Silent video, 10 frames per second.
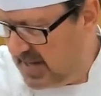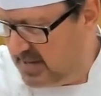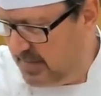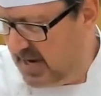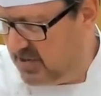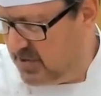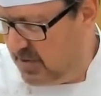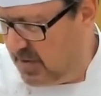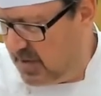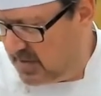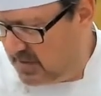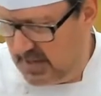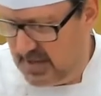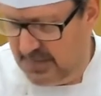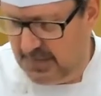to make sure
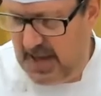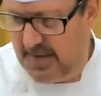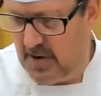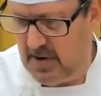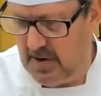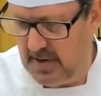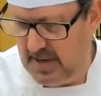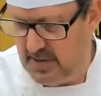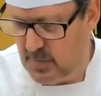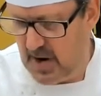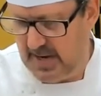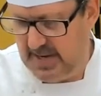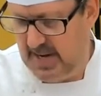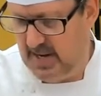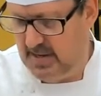that the flavor is where I
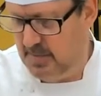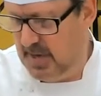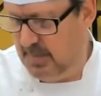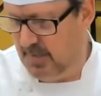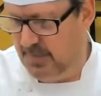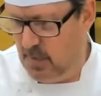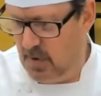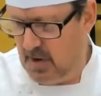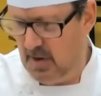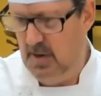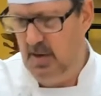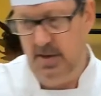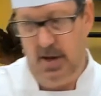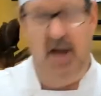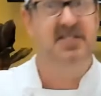need it to be before
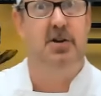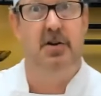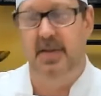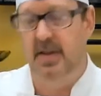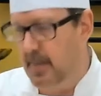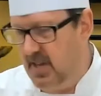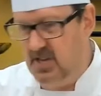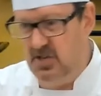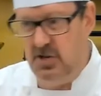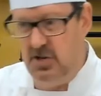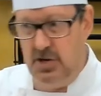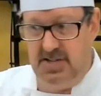I serve it, because you can still make